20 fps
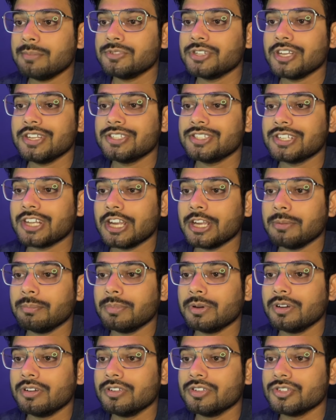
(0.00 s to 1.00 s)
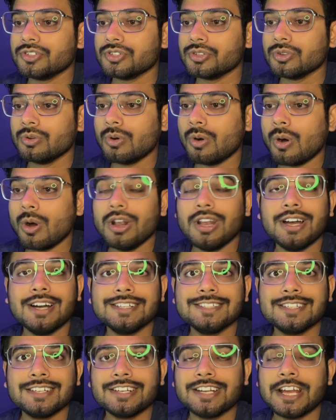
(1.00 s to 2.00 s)
as type. So all
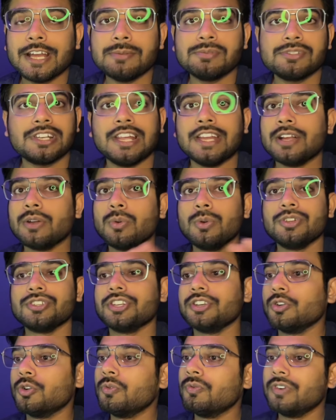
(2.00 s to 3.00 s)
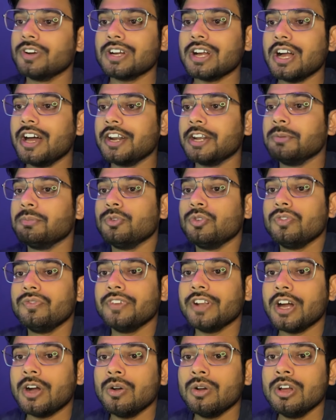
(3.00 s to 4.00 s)
other types like quiz and homework are removed
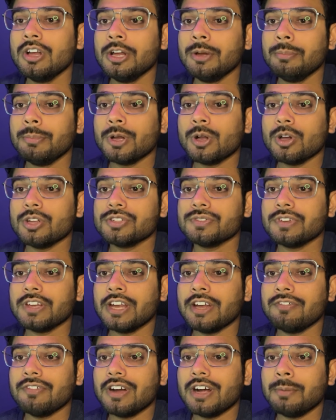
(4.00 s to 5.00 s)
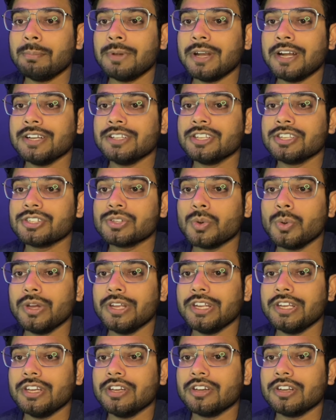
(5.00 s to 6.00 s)
now because we have applied this
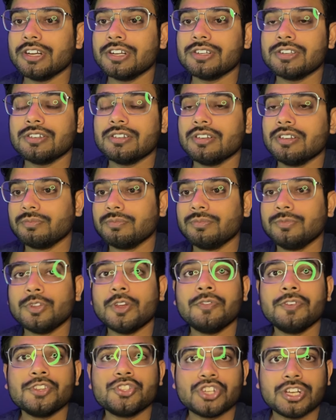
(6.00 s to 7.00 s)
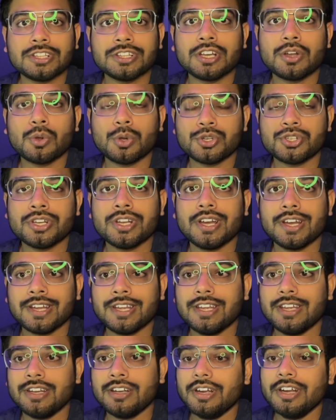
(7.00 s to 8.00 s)
query here. Now if you check the question
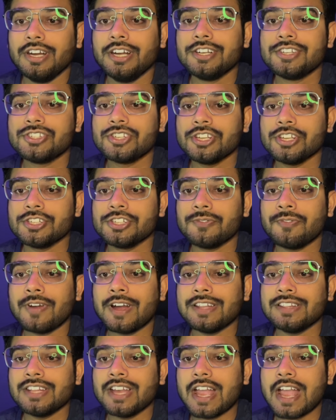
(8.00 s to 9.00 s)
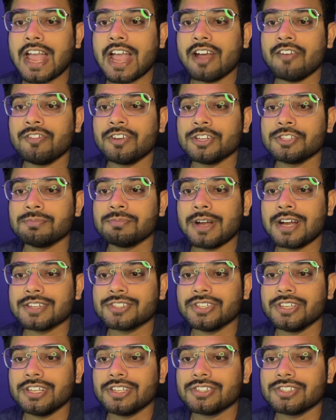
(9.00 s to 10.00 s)
again, it says find the average marks
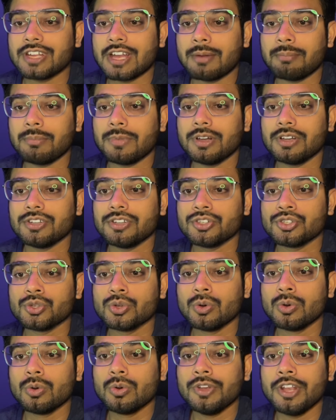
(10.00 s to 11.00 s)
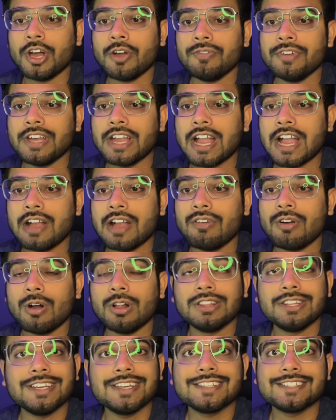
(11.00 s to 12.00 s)
in exam. So now we have
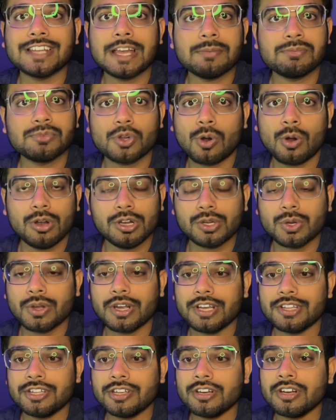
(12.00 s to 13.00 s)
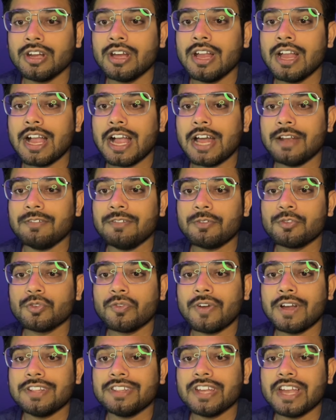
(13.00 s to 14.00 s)
all the exams all together and we have to
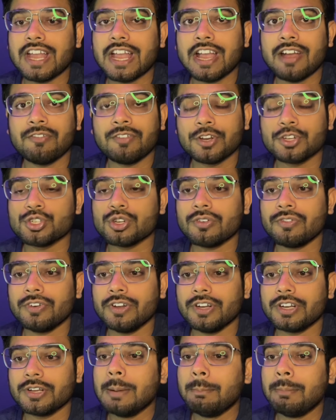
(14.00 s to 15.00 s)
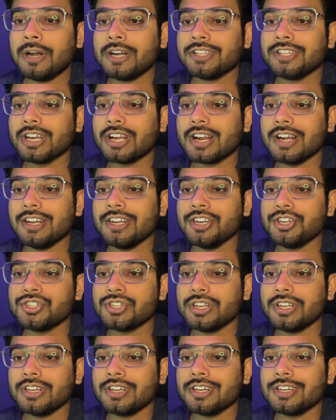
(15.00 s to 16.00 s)
find the average of it. But the
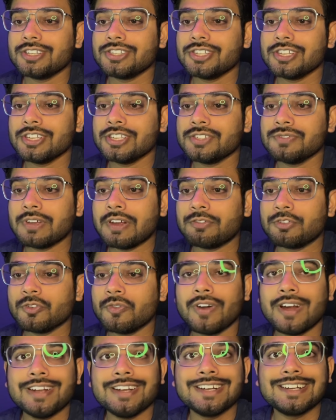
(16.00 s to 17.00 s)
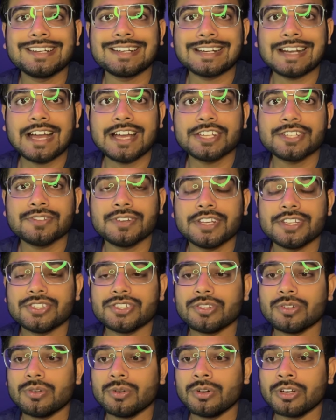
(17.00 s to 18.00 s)
condition here, it says we have to find it class wise.
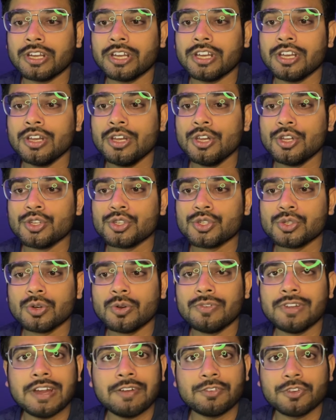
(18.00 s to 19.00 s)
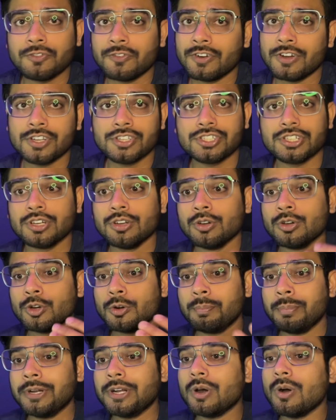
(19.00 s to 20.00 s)
Okay. So we have to first
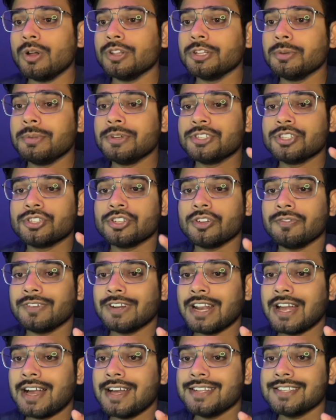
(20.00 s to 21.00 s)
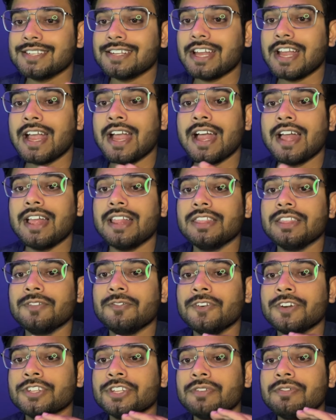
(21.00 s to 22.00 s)
group it on the basis of class, and
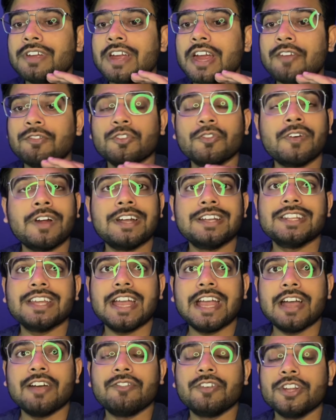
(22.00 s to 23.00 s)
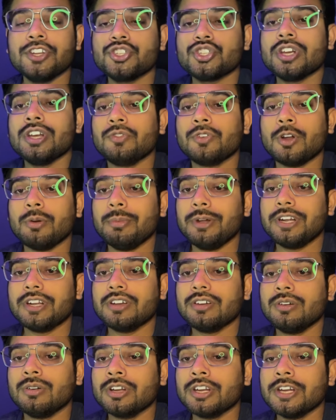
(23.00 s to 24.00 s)
further we have to find the average from it.
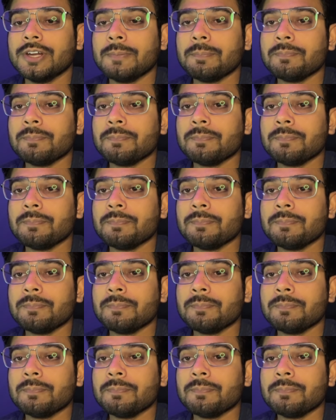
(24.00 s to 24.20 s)
Okay.